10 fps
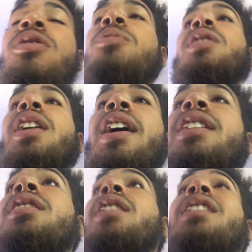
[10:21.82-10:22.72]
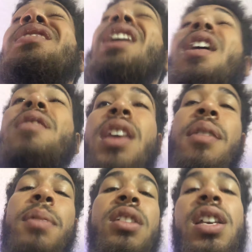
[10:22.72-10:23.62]
and whatnot, like to have
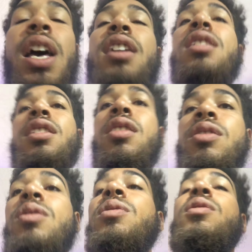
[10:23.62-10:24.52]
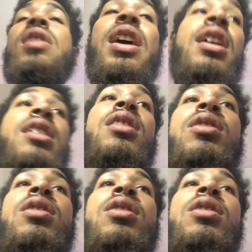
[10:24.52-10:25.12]
that mentality in your head,